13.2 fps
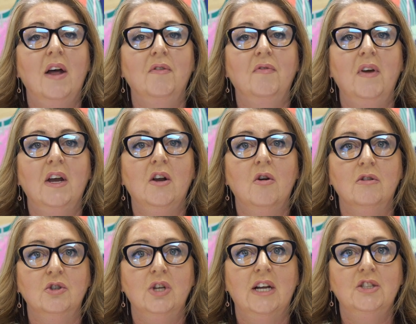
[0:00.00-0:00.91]
unfair
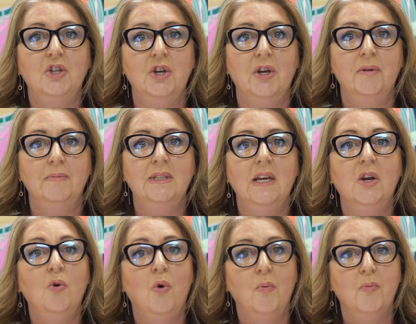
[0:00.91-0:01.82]
contract terms
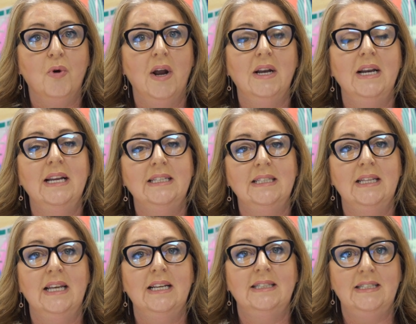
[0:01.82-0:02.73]
incorporated into
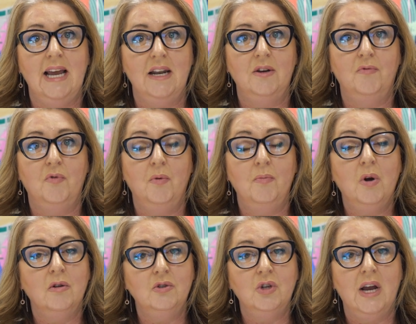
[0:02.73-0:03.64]
their standard form
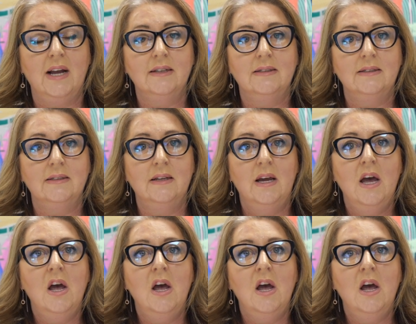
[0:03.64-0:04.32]
contracts.